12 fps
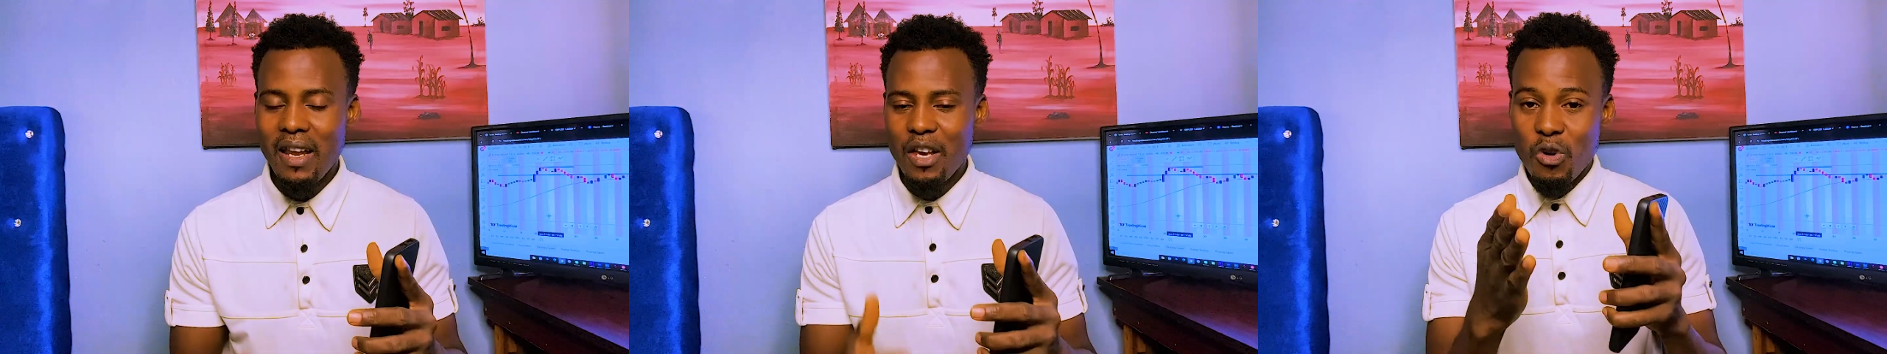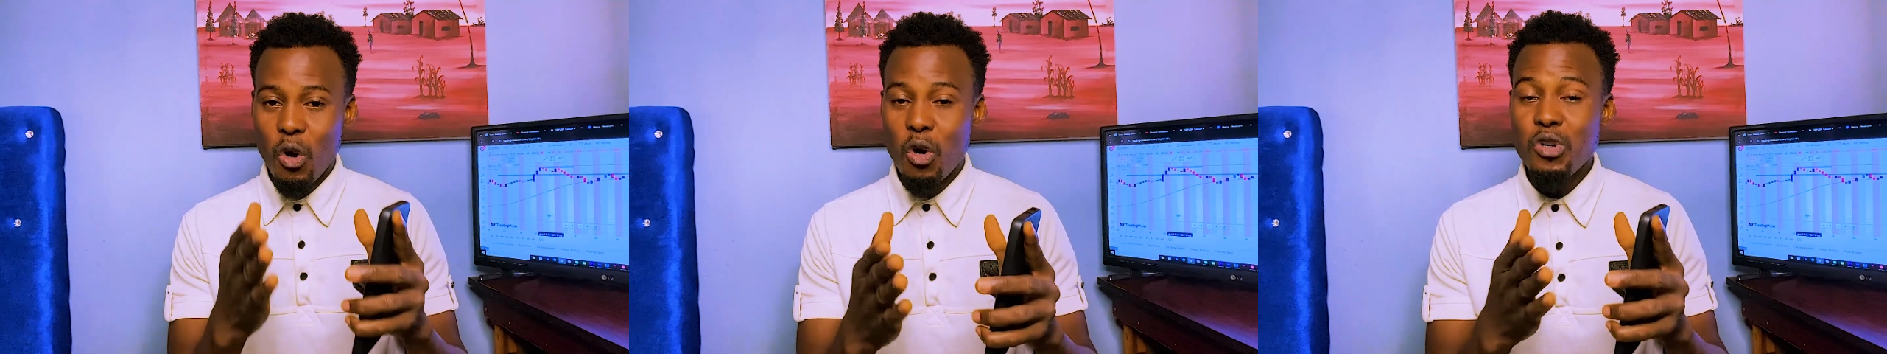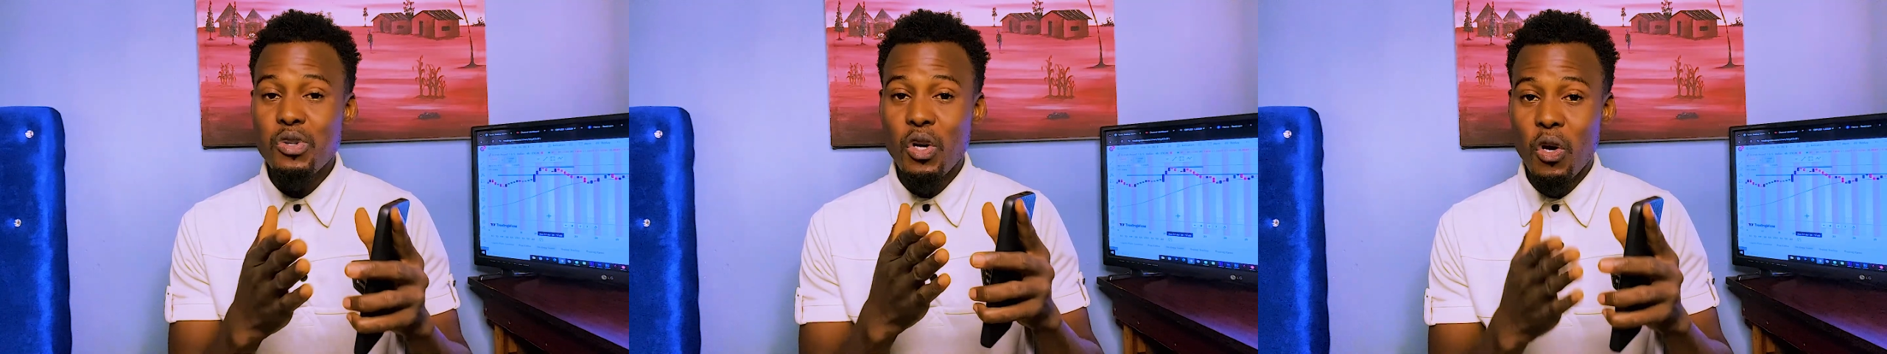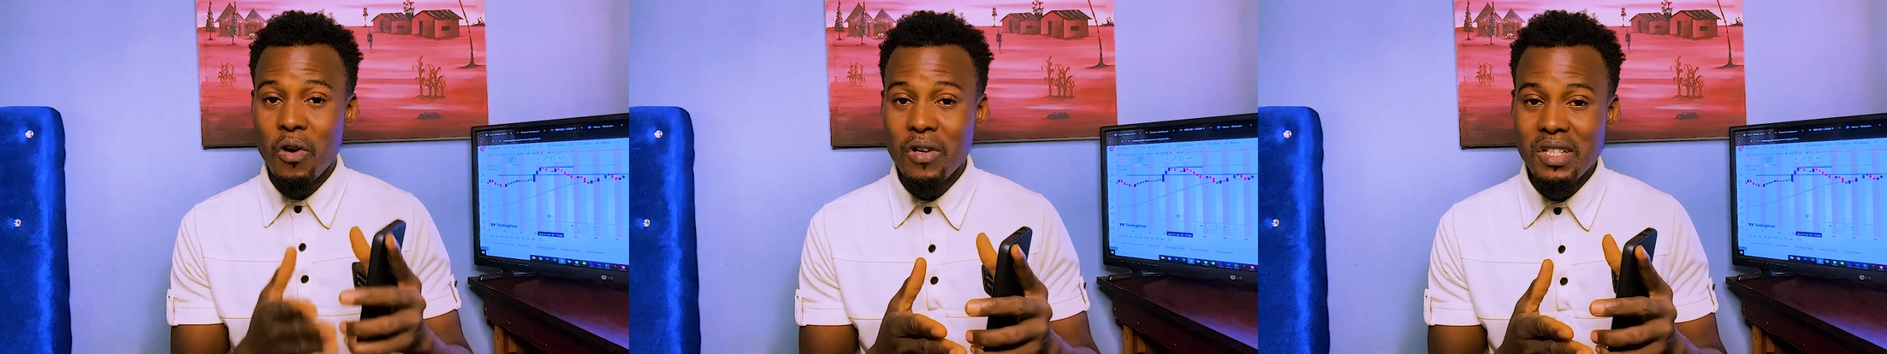Like your country
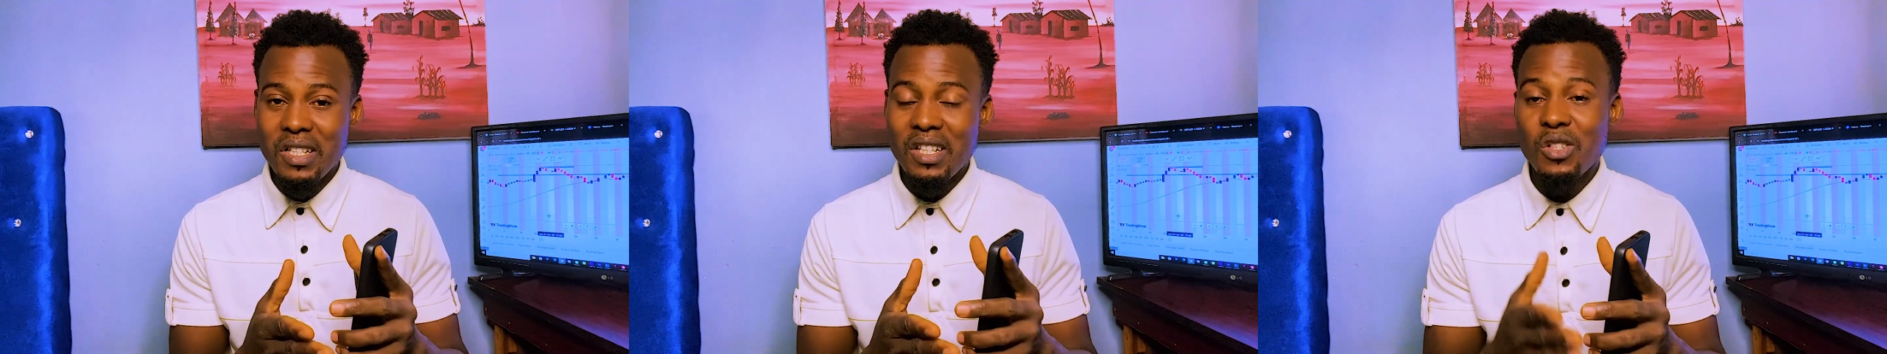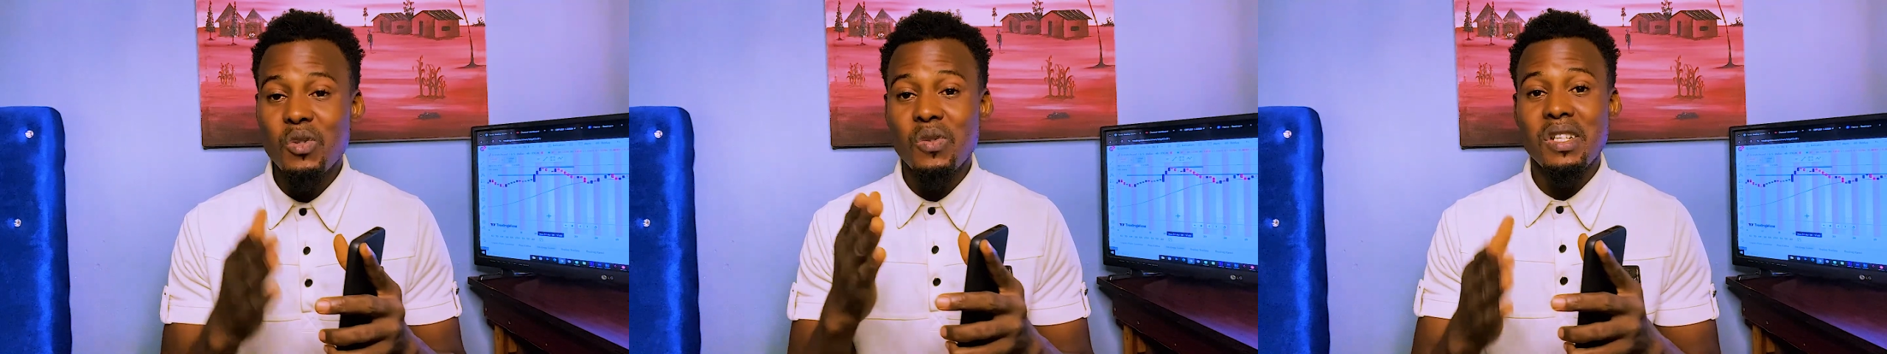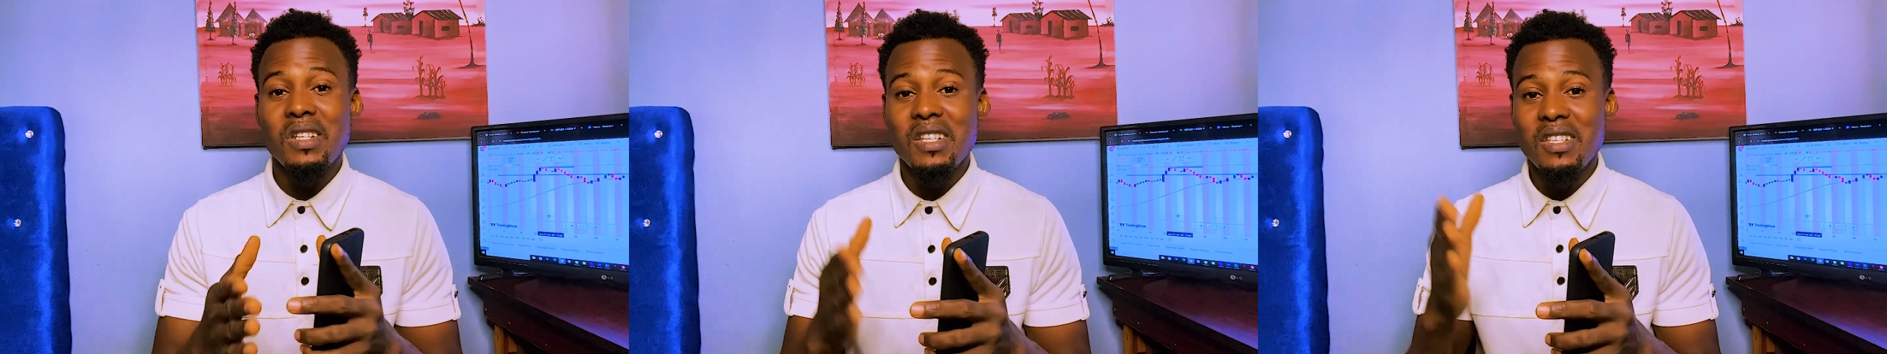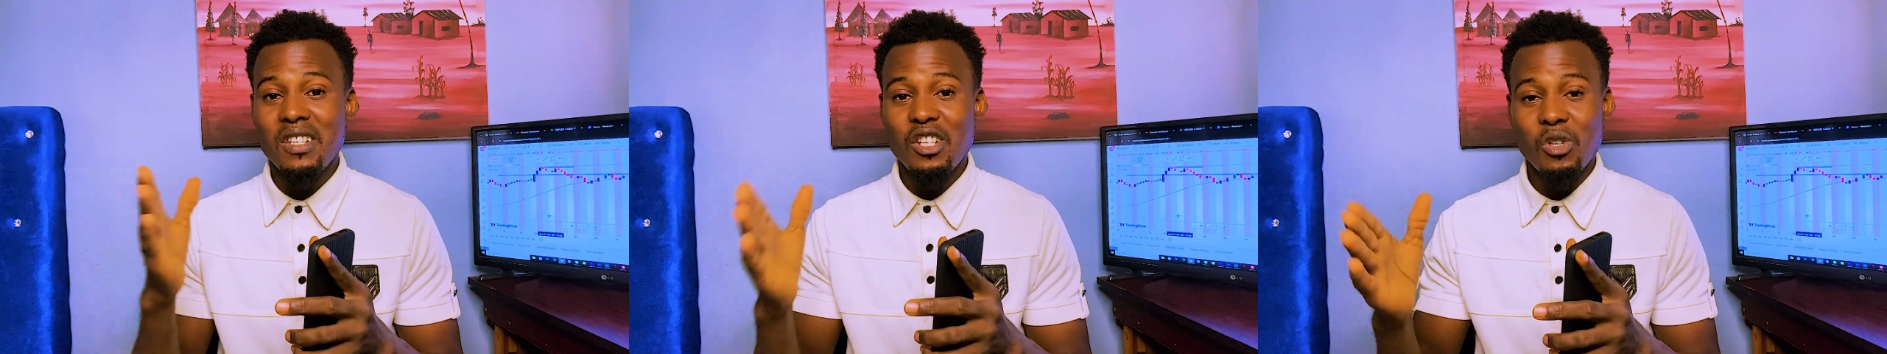currency to the
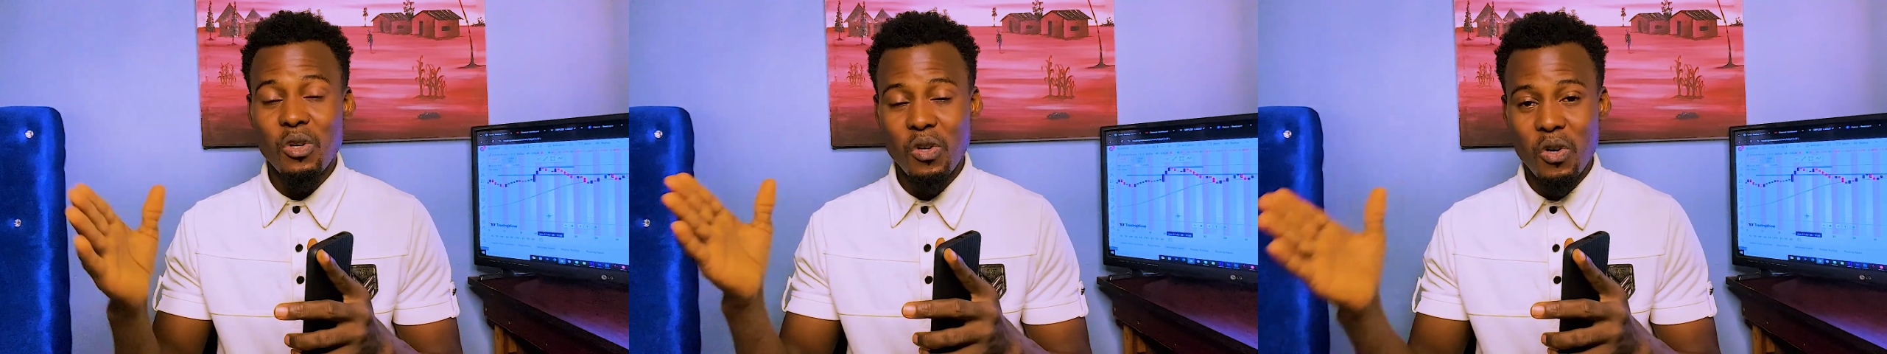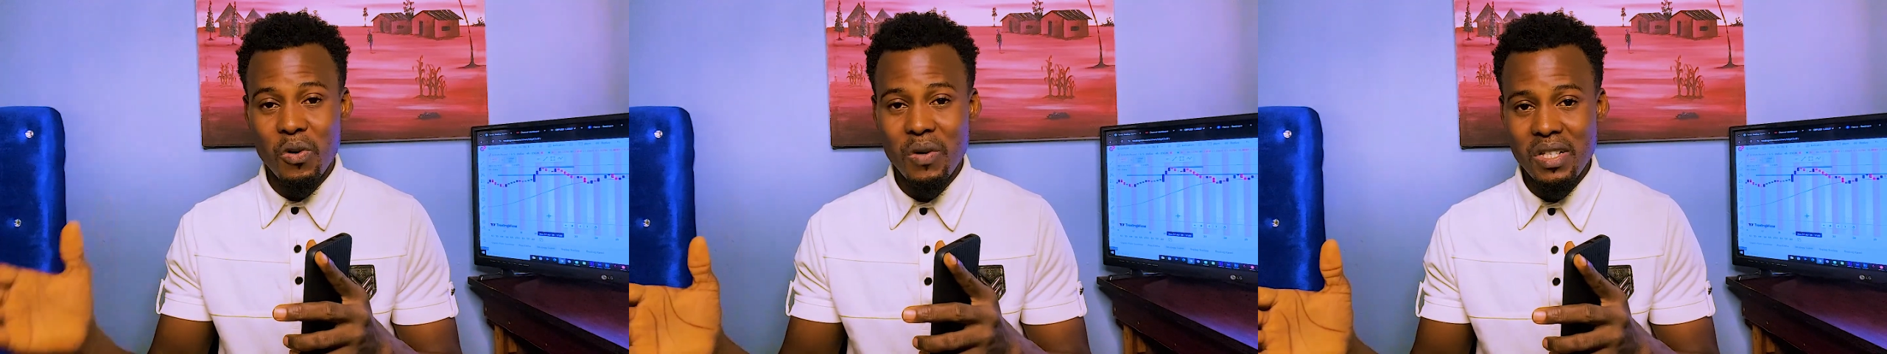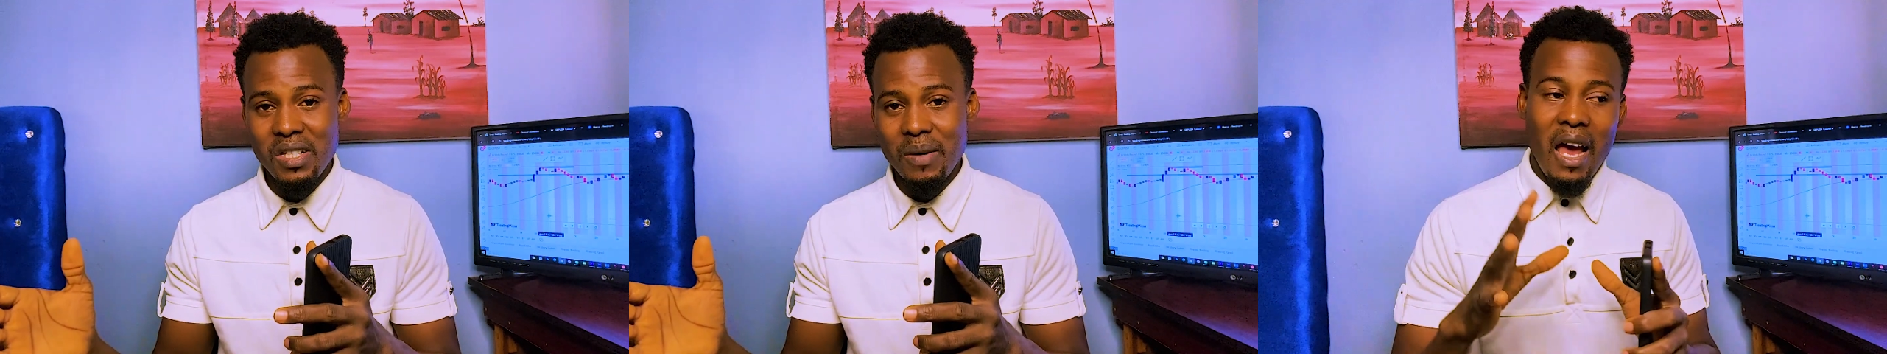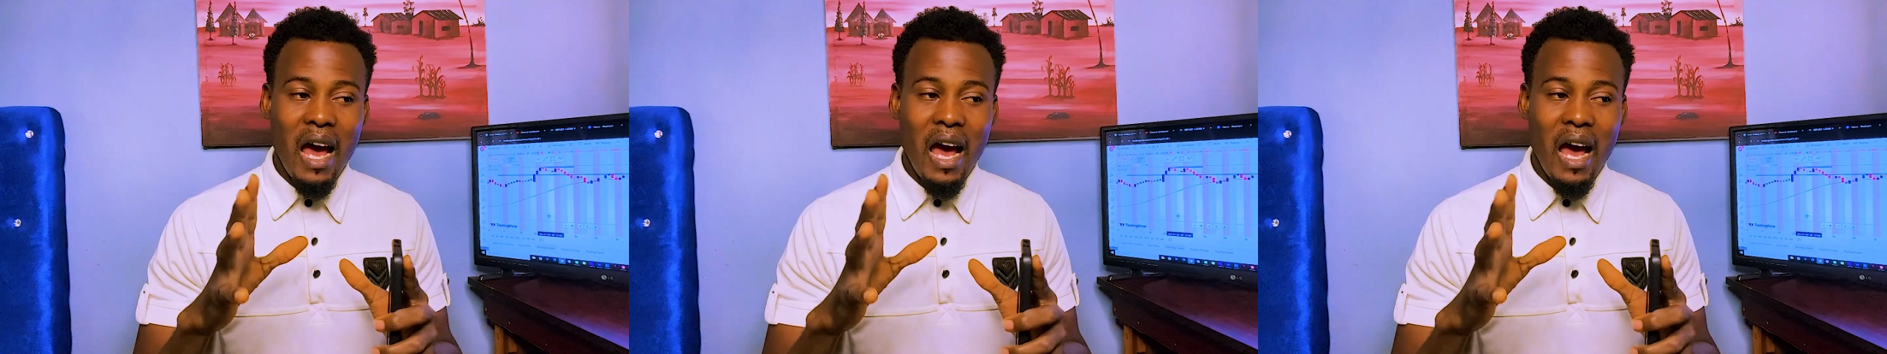destination currency,